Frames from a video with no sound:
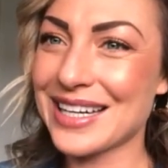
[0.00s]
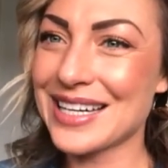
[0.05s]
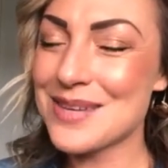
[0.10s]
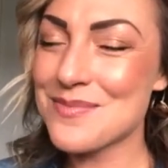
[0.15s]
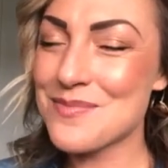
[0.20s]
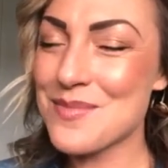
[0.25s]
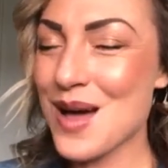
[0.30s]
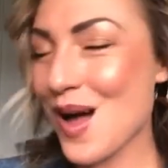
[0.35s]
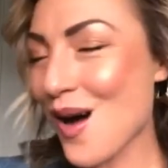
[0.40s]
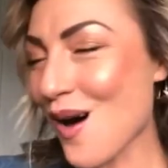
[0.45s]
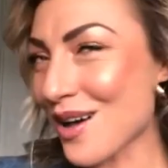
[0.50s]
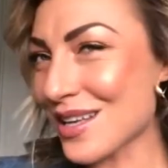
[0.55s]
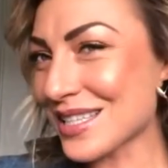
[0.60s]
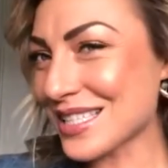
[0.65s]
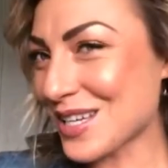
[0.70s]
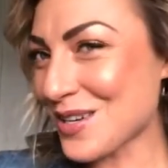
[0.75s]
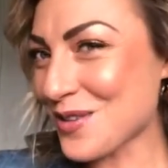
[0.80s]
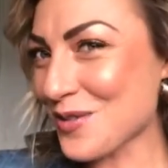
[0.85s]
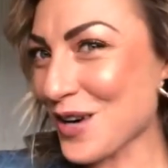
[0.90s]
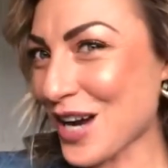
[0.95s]
my
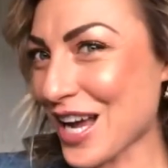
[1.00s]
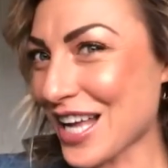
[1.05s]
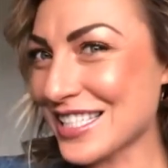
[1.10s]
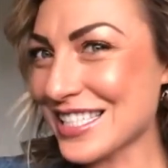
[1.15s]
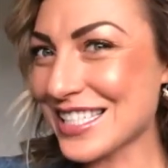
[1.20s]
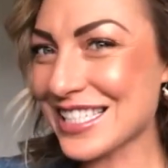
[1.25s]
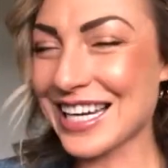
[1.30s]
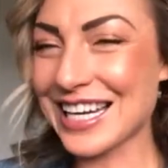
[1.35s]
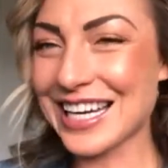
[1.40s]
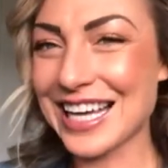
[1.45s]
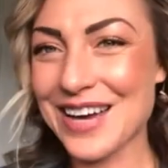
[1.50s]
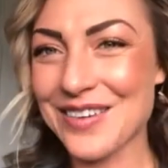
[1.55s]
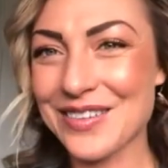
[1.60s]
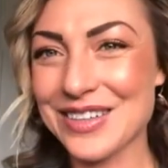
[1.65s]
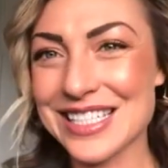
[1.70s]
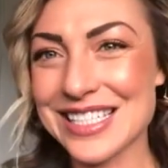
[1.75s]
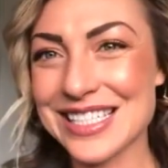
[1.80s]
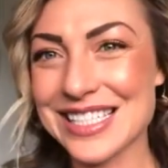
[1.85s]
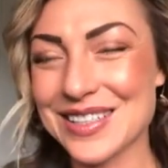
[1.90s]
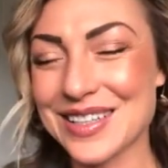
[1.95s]
Aussie friends, and I can't wait to
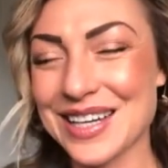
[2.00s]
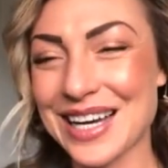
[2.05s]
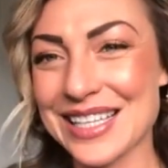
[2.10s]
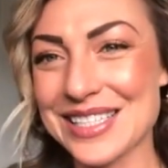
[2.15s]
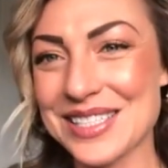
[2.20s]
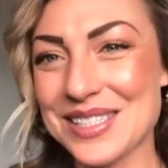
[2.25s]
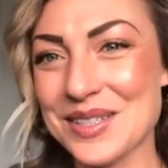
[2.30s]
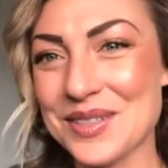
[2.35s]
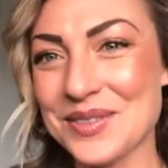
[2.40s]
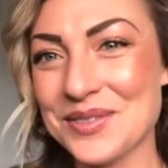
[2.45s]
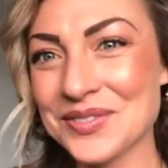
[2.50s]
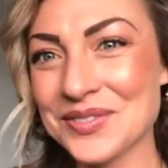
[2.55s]
see you guys soon.